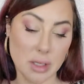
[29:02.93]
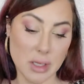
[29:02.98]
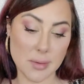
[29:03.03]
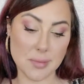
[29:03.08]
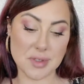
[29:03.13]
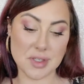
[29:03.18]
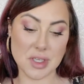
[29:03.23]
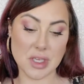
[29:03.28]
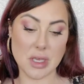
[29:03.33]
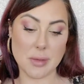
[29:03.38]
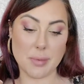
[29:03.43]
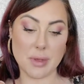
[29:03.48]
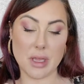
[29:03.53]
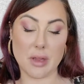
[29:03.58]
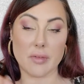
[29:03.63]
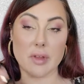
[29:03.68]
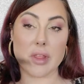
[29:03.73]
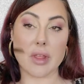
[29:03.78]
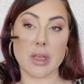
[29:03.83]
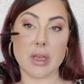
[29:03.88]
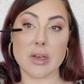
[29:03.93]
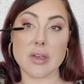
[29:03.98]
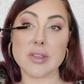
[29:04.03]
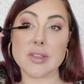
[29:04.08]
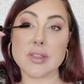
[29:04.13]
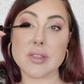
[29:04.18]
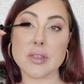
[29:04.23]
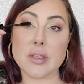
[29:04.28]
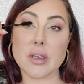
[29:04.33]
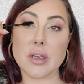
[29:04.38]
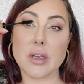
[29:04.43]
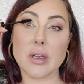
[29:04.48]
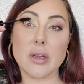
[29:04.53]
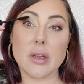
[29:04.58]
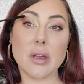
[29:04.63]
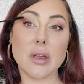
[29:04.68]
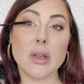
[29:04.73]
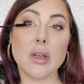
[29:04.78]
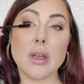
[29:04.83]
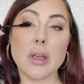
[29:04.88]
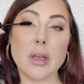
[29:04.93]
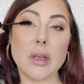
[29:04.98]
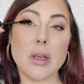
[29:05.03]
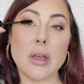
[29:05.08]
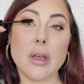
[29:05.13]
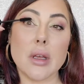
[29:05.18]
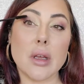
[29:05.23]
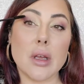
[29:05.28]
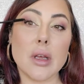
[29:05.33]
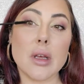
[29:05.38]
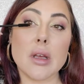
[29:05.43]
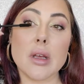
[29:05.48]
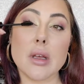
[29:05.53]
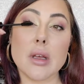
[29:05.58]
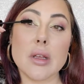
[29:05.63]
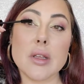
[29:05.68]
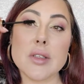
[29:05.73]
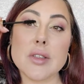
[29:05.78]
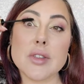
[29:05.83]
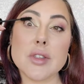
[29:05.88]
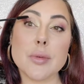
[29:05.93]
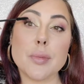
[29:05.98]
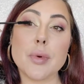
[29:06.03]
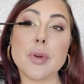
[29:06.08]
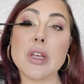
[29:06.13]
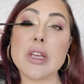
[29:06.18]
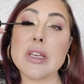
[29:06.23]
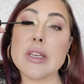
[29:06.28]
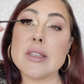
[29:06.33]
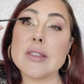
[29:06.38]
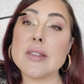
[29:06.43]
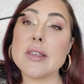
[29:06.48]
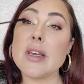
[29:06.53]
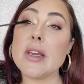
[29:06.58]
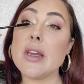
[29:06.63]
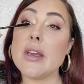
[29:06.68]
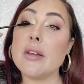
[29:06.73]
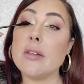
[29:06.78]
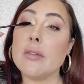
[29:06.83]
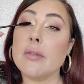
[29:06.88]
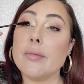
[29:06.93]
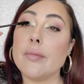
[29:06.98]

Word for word: lips and keeping everything else super easy.